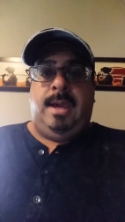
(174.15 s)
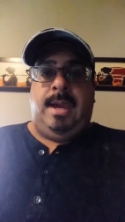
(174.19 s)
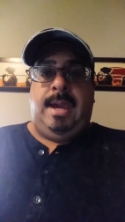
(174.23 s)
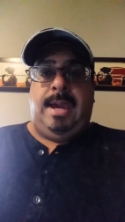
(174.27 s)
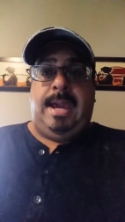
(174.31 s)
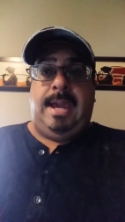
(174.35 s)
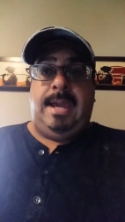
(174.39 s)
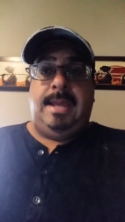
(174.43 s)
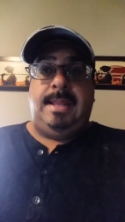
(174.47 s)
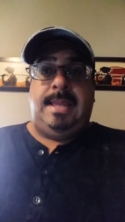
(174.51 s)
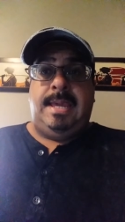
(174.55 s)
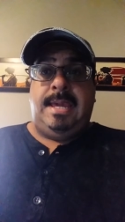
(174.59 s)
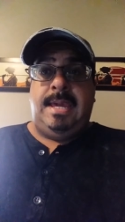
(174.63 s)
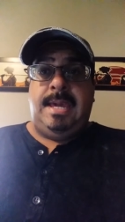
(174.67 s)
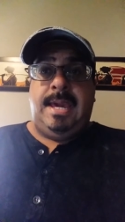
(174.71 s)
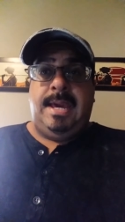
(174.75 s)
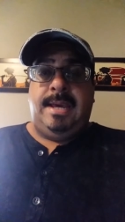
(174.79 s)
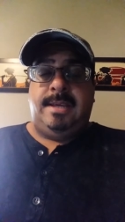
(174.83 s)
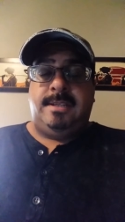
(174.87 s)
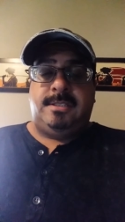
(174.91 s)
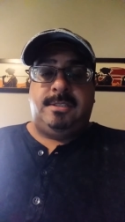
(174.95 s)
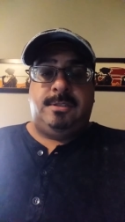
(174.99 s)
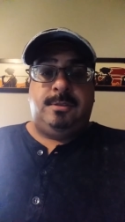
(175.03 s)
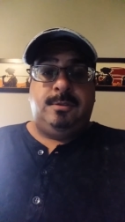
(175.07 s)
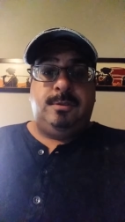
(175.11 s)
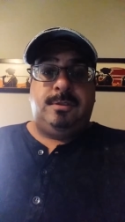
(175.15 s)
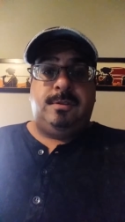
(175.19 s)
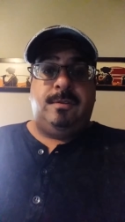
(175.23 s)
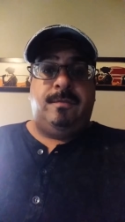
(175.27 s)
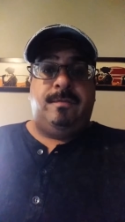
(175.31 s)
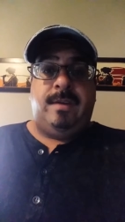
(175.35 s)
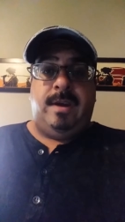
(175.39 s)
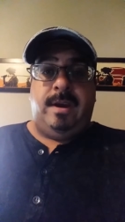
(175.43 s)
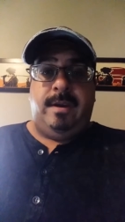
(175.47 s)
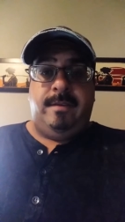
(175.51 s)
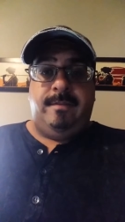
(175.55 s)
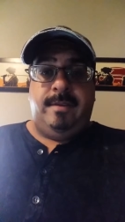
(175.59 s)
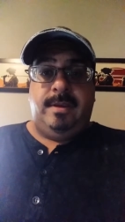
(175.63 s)
and he has to
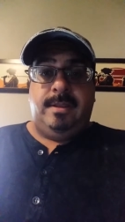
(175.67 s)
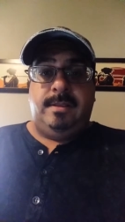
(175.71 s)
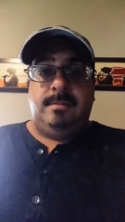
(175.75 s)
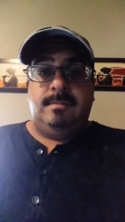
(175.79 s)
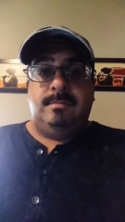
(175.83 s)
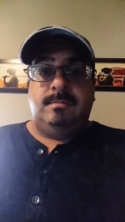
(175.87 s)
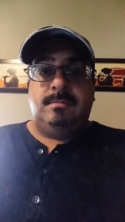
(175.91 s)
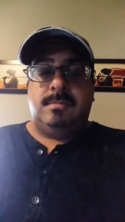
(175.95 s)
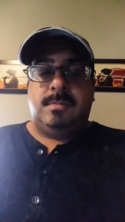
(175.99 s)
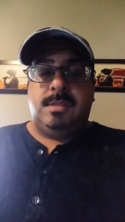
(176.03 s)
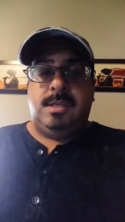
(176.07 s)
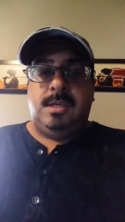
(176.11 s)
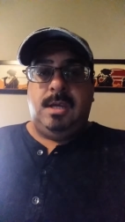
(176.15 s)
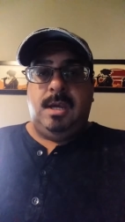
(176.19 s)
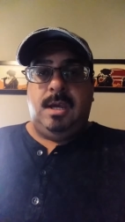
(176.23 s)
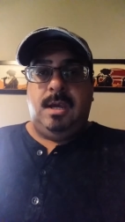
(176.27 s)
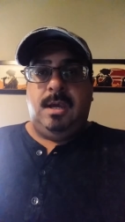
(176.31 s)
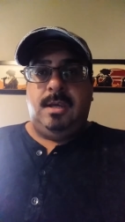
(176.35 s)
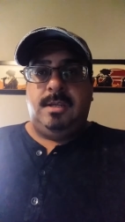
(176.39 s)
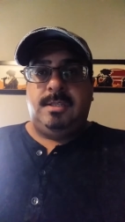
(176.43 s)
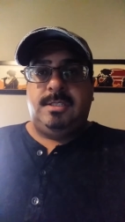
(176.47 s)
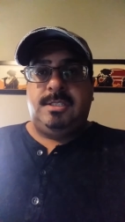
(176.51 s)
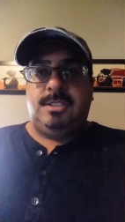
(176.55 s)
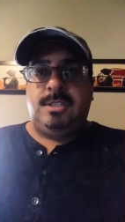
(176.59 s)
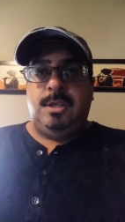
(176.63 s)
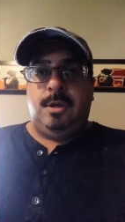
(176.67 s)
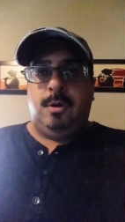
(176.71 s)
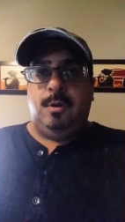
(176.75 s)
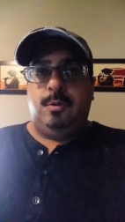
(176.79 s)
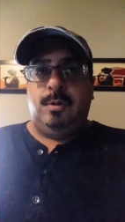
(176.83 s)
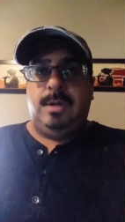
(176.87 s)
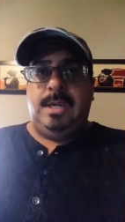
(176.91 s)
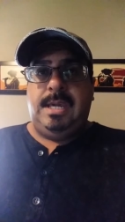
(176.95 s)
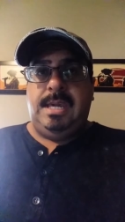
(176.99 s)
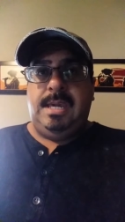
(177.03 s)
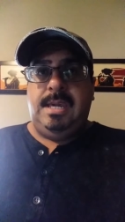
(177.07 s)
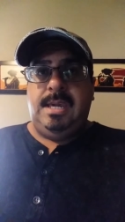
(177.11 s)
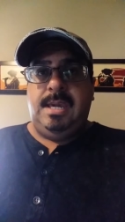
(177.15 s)
survive it. So
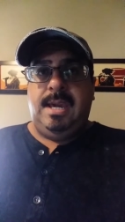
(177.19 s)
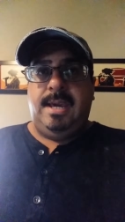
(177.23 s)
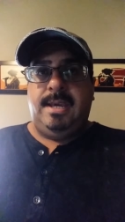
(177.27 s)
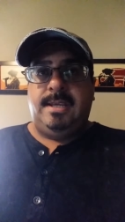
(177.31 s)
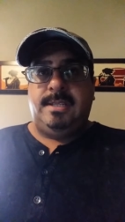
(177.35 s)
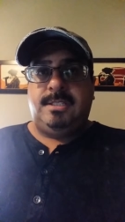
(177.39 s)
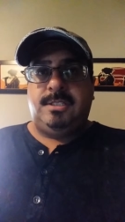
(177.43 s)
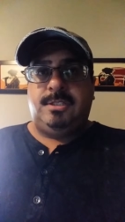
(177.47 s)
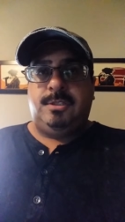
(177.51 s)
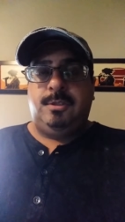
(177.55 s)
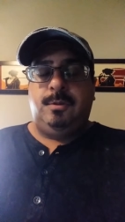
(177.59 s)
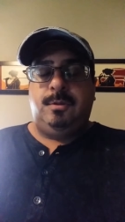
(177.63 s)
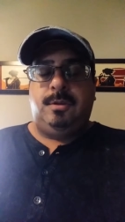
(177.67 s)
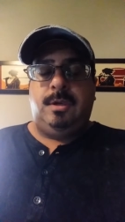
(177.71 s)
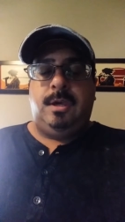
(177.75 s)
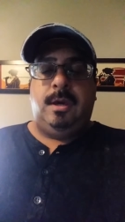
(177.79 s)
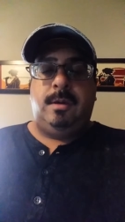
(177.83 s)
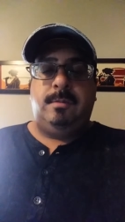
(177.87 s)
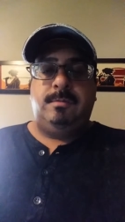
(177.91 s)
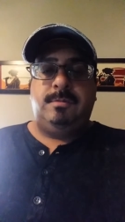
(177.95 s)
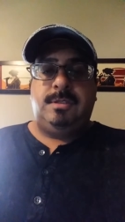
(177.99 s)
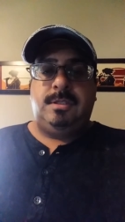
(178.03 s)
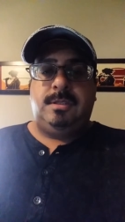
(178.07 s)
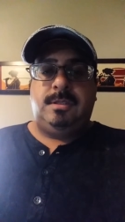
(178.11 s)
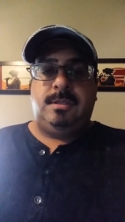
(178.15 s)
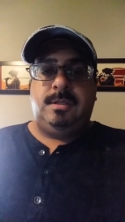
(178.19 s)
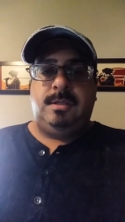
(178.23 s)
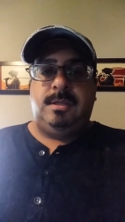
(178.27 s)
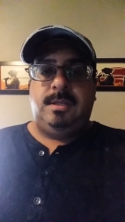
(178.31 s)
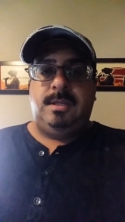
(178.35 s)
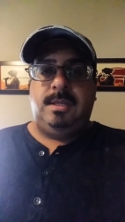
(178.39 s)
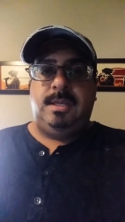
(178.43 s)
he has to go